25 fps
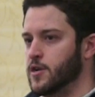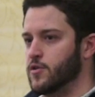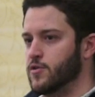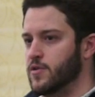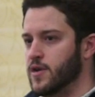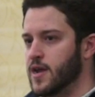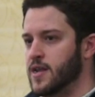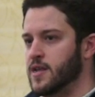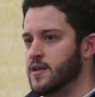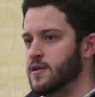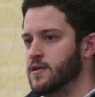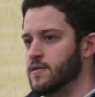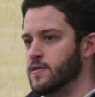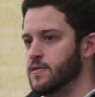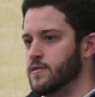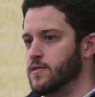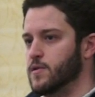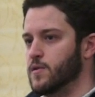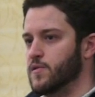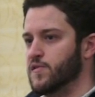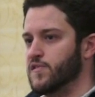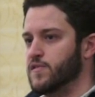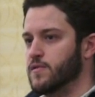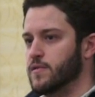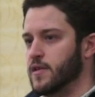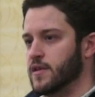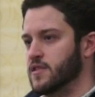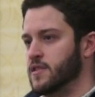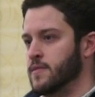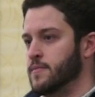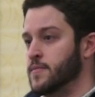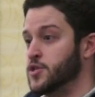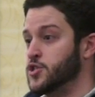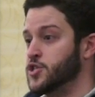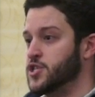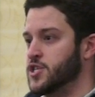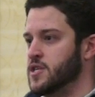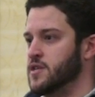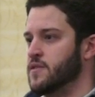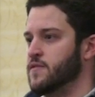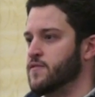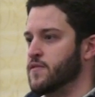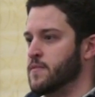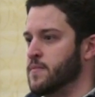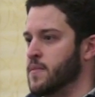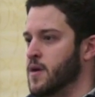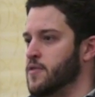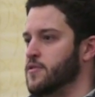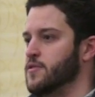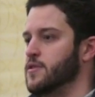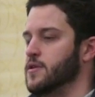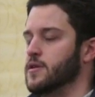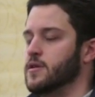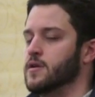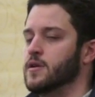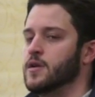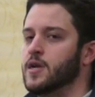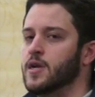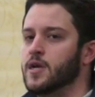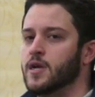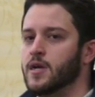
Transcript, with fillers: creating, you know, like the machine from nothing.